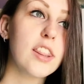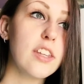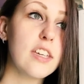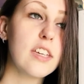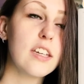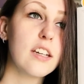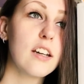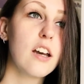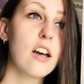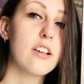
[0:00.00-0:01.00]
The
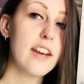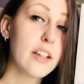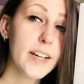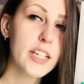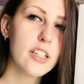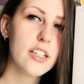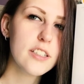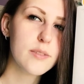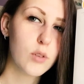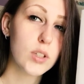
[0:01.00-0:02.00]

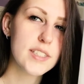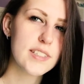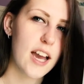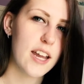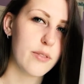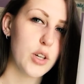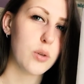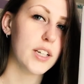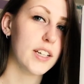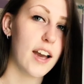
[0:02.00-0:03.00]
narrator's voice is kind of
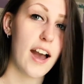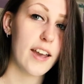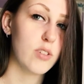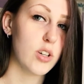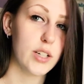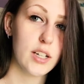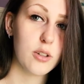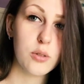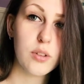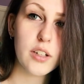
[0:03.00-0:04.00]
annoying. I have no idea
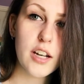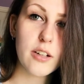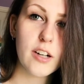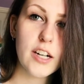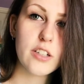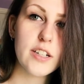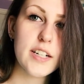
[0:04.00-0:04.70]
who the narrator